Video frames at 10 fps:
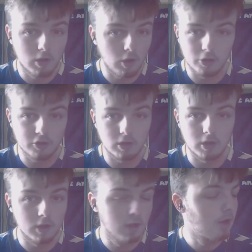
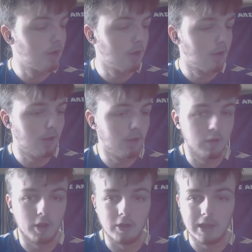Honestly,
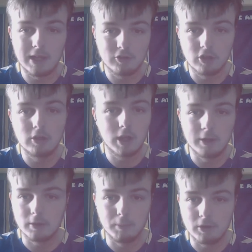like the last two
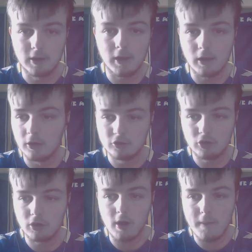games in particular,
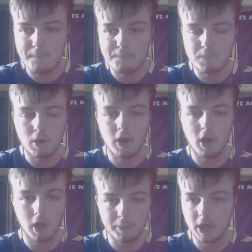just
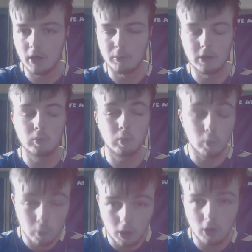coming out with these
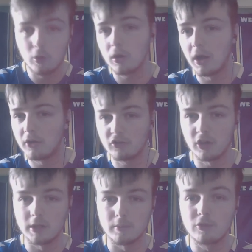world-class
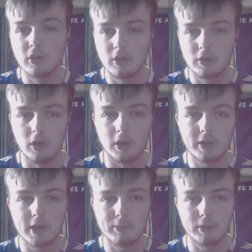saves that are
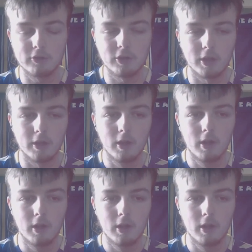keeping us in it.